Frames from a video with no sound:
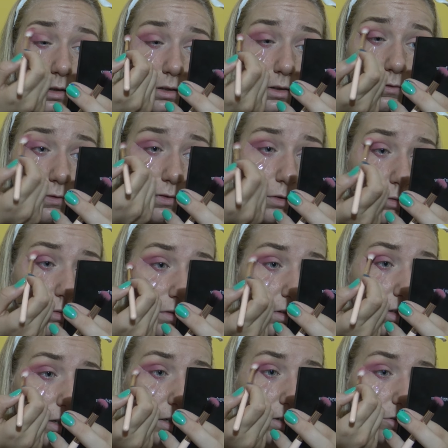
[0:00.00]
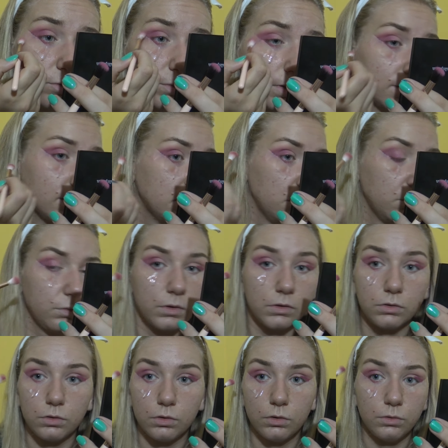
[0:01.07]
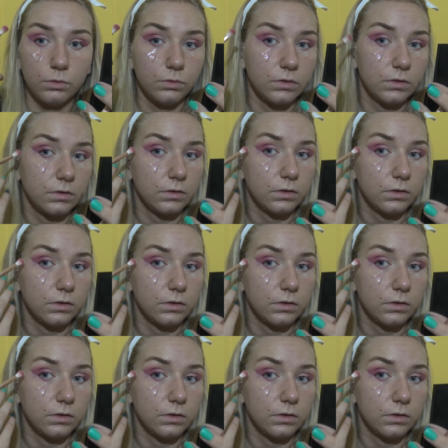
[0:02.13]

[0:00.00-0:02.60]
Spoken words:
diffuse the edge, because I don't want to lose